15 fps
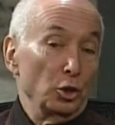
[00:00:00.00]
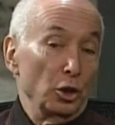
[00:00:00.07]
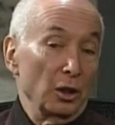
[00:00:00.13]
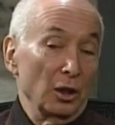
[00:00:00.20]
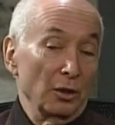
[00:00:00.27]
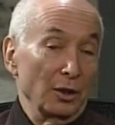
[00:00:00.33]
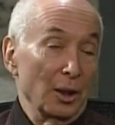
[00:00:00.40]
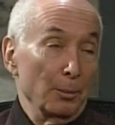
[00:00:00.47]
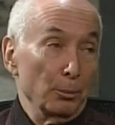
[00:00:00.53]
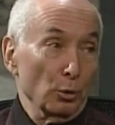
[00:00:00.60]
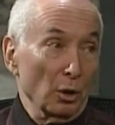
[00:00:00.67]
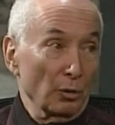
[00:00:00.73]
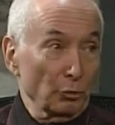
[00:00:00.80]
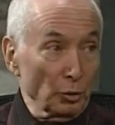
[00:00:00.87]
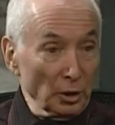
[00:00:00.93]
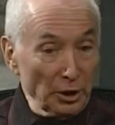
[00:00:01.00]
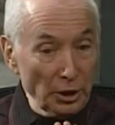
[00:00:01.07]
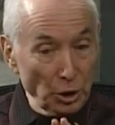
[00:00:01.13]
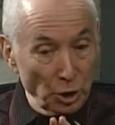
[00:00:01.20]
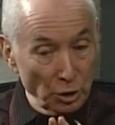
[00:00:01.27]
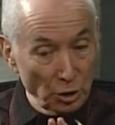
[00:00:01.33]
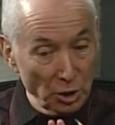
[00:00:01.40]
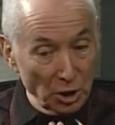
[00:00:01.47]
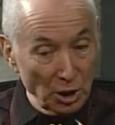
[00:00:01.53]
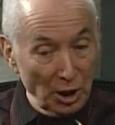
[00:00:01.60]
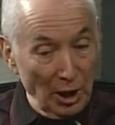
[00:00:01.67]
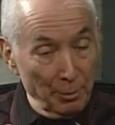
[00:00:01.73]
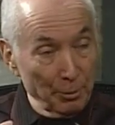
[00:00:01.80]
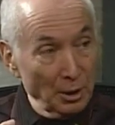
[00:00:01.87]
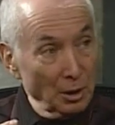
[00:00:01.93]
a number of religions
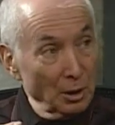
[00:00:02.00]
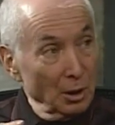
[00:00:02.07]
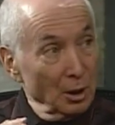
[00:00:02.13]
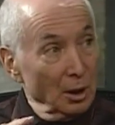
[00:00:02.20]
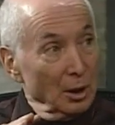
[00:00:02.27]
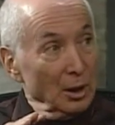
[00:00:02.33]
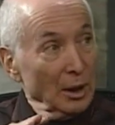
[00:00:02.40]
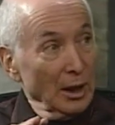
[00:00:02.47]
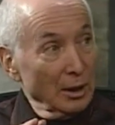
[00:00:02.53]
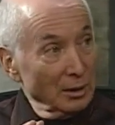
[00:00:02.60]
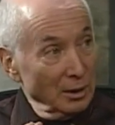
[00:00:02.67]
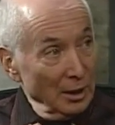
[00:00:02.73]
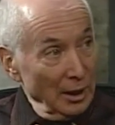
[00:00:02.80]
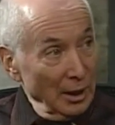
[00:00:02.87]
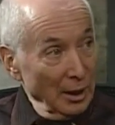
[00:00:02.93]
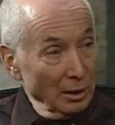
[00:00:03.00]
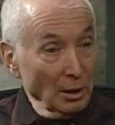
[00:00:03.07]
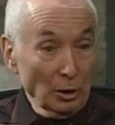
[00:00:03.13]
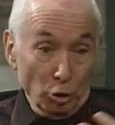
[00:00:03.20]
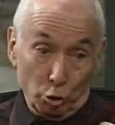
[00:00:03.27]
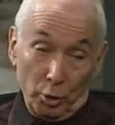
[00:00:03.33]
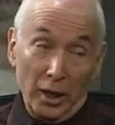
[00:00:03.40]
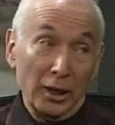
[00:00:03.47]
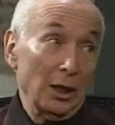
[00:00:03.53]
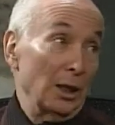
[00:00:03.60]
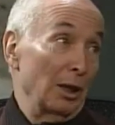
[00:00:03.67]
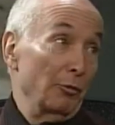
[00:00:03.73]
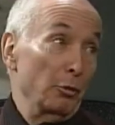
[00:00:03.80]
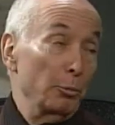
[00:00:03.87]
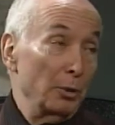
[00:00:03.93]
coming head to head and dragging
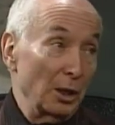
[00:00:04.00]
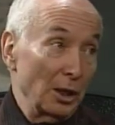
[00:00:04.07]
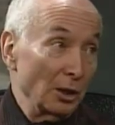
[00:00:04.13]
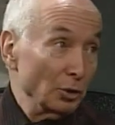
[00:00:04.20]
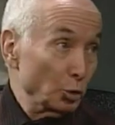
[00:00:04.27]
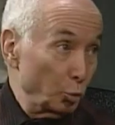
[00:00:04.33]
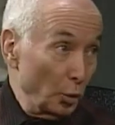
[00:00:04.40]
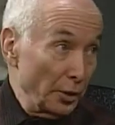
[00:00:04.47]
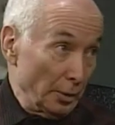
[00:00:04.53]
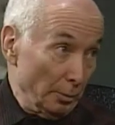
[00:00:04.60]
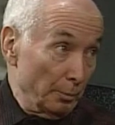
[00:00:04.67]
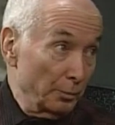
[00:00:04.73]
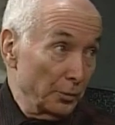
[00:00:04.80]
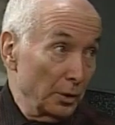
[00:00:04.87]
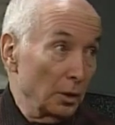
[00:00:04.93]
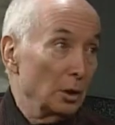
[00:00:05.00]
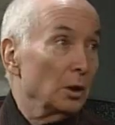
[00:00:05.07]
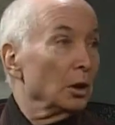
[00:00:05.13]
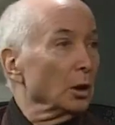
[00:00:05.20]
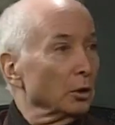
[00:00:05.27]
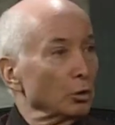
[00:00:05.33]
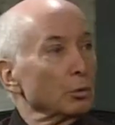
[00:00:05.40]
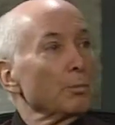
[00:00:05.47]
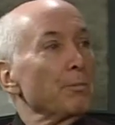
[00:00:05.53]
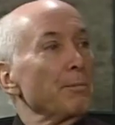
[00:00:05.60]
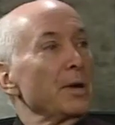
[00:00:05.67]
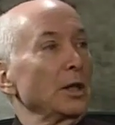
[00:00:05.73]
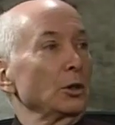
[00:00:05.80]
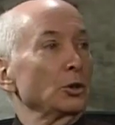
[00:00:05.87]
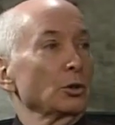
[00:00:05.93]
everybody else with them into
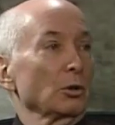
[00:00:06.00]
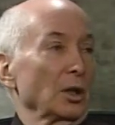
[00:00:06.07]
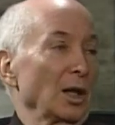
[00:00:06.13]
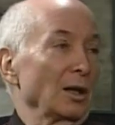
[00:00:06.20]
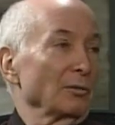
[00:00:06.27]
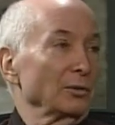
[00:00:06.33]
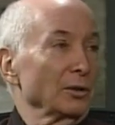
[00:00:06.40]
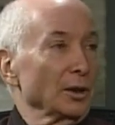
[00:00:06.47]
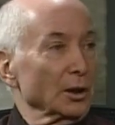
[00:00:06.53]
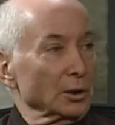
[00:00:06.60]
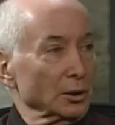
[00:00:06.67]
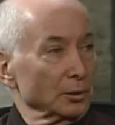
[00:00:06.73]
major conflict.